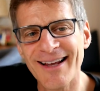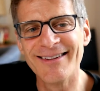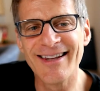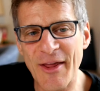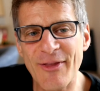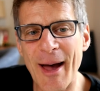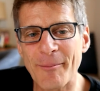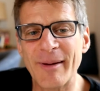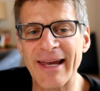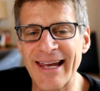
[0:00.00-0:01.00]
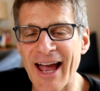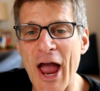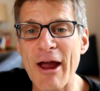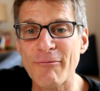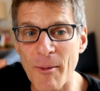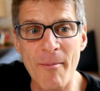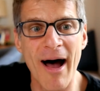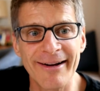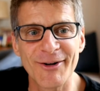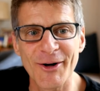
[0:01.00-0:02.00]
let that be a
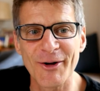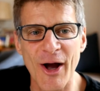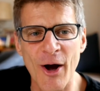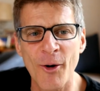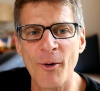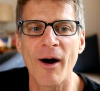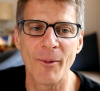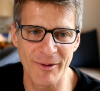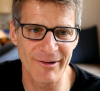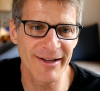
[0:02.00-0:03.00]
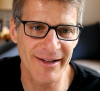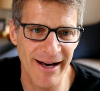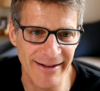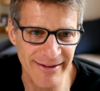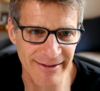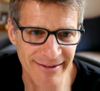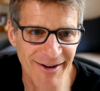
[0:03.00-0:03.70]
reminder to go, are we really connected?